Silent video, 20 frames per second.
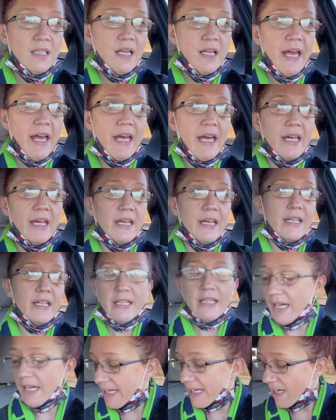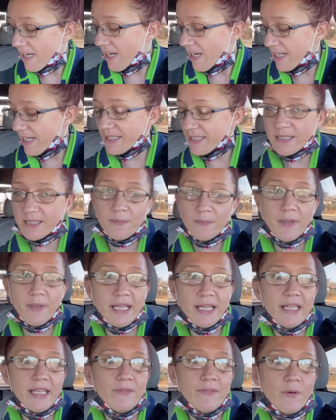And I got my
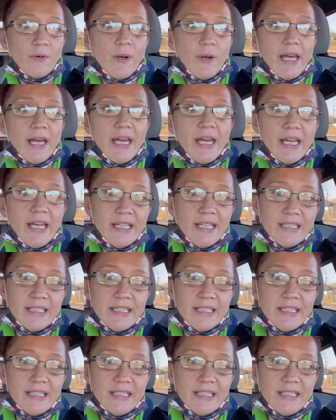giveaway